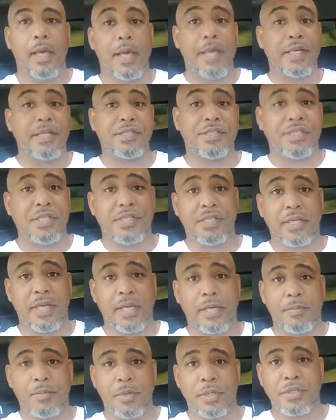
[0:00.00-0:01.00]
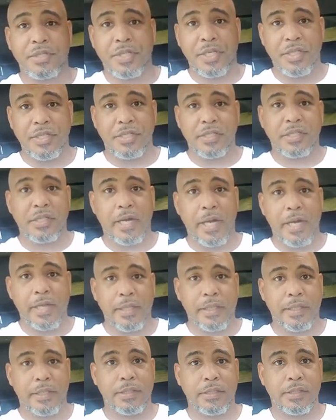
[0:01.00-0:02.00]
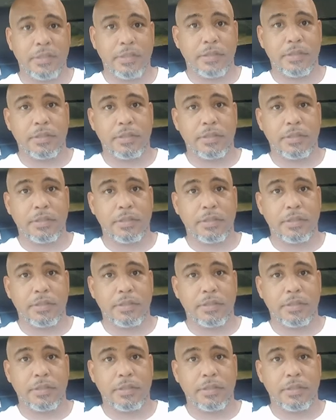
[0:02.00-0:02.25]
And she's at a prestigious college.